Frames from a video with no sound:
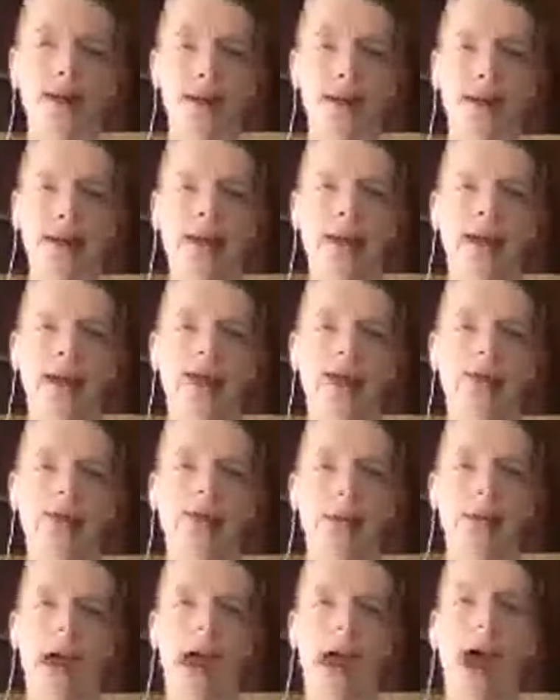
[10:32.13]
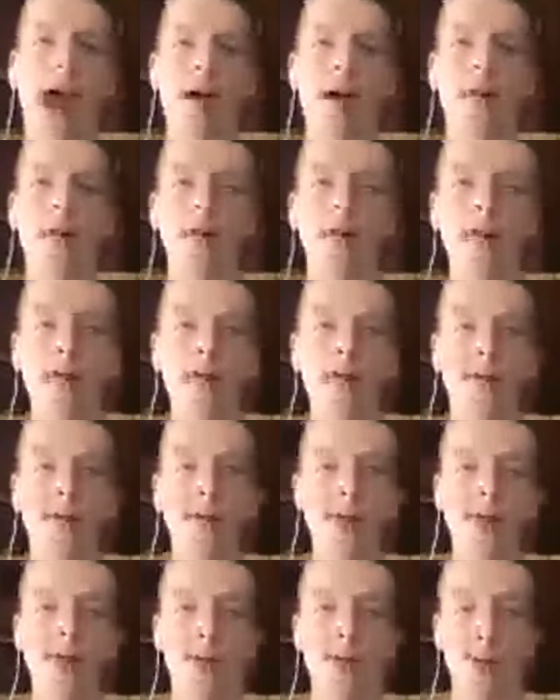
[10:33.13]
get into that avenue to see
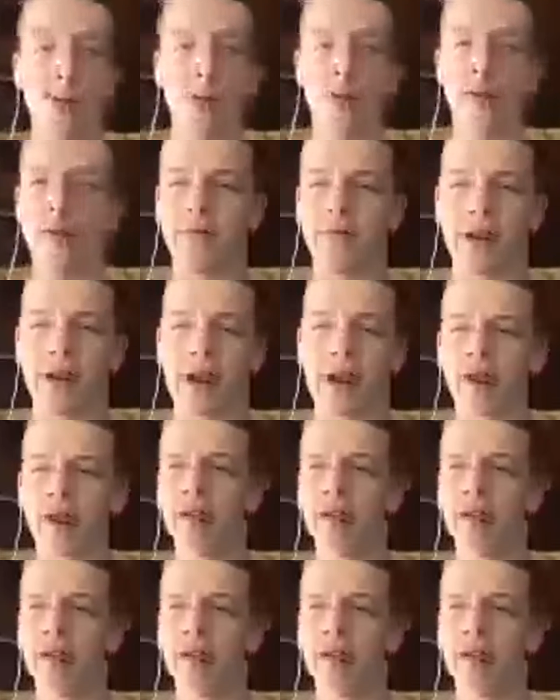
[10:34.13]
if you might be found."